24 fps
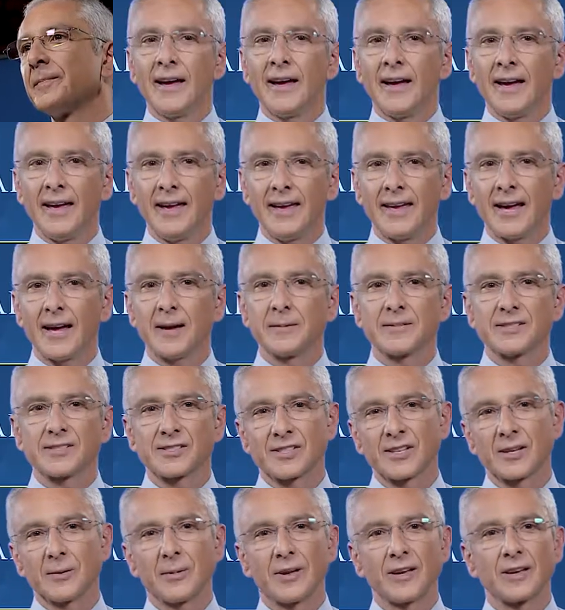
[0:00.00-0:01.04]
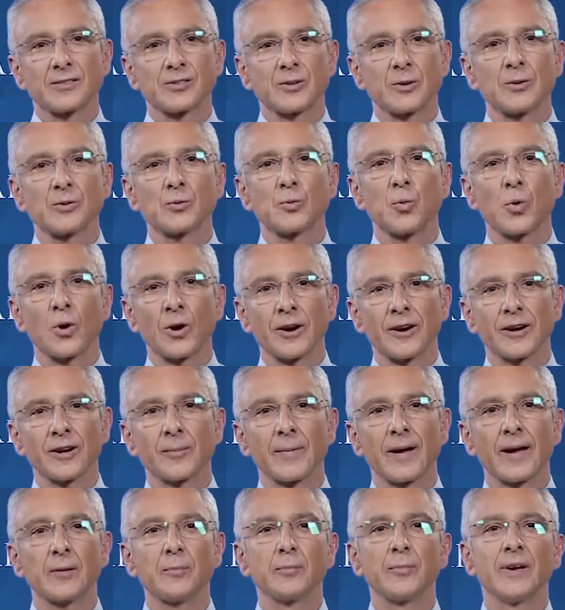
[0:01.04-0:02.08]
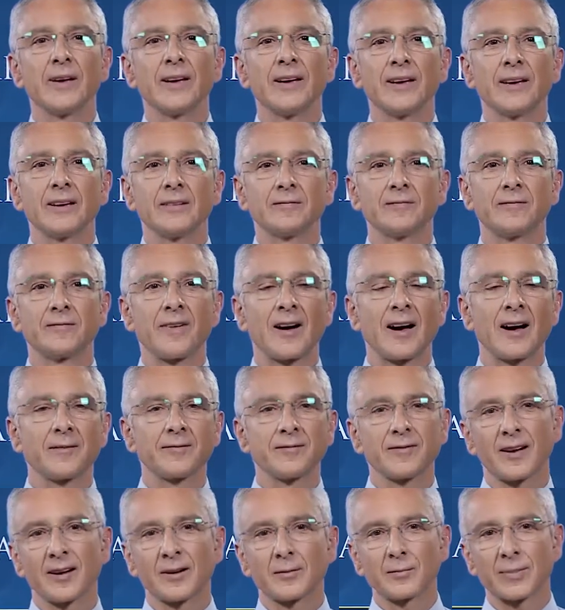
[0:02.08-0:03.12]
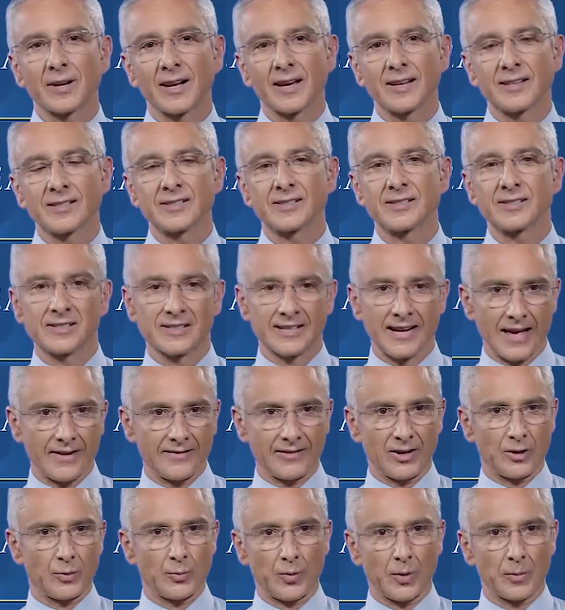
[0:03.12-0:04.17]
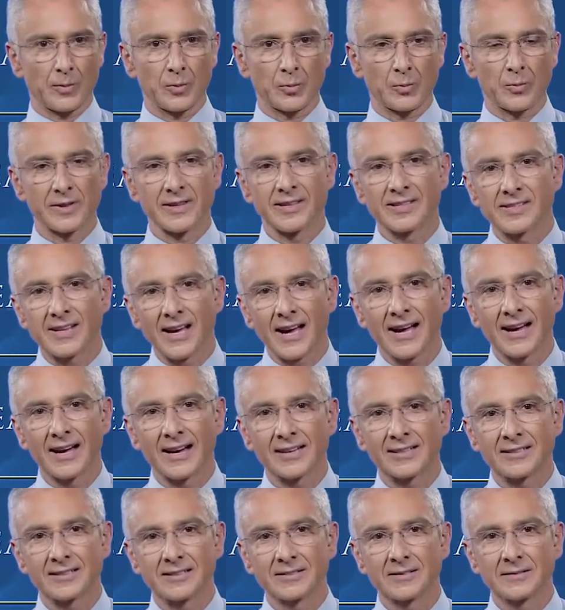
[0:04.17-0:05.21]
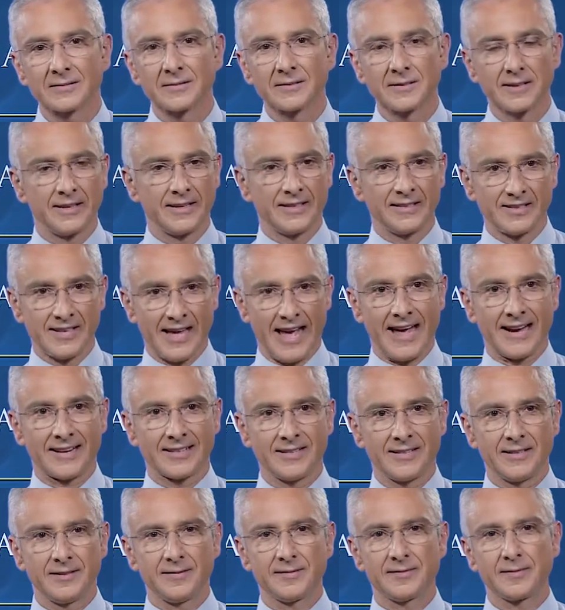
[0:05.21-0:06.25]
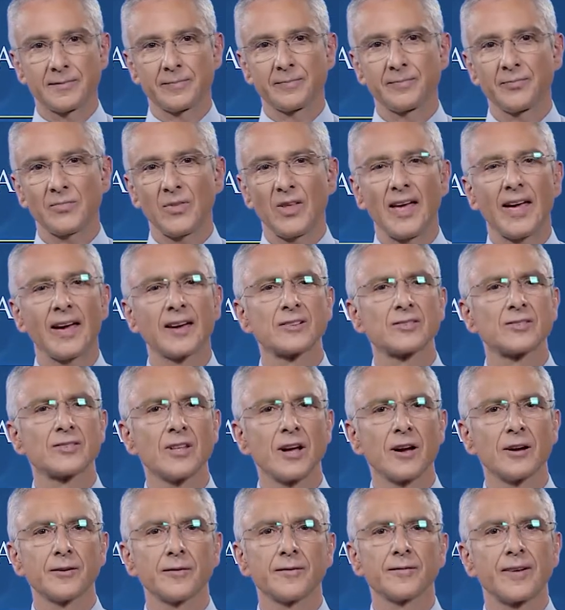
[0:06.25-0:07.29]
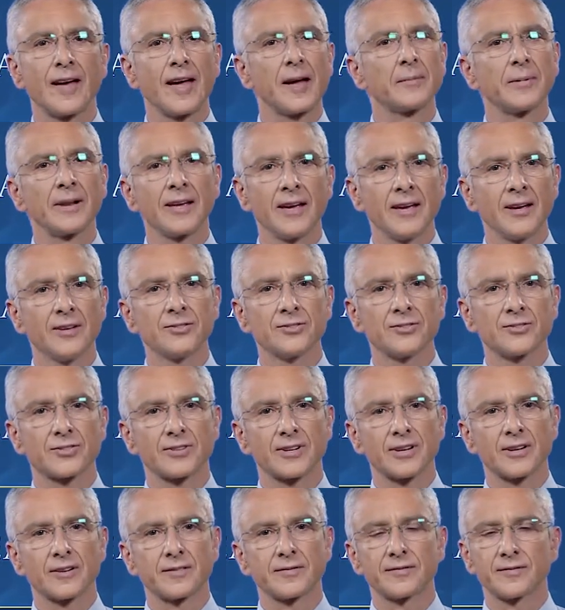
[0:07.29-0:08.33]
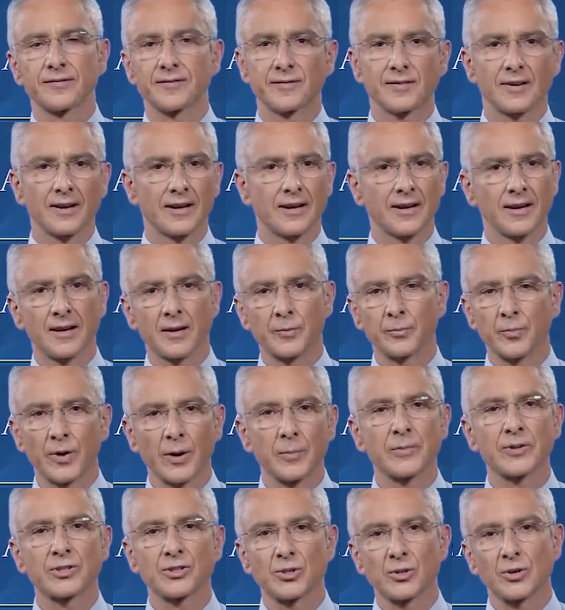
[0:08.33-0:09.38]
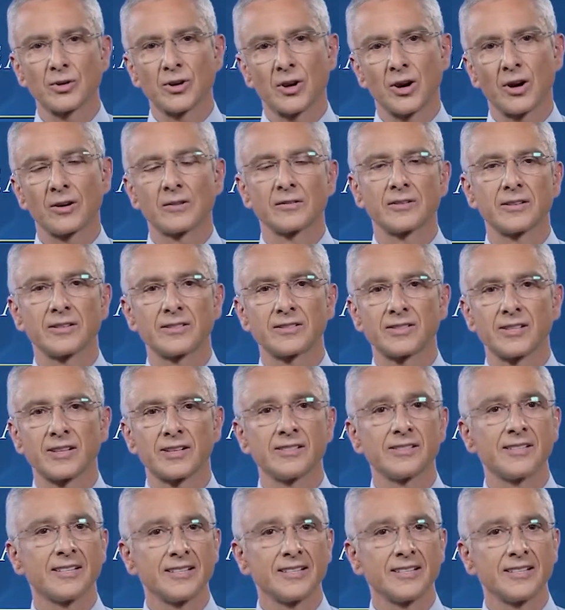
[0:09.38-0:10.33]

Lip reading: He came to see me because he was worried about being in far-flung places and having a problem with his heart. He's active. He has no family history of premature coronary disease.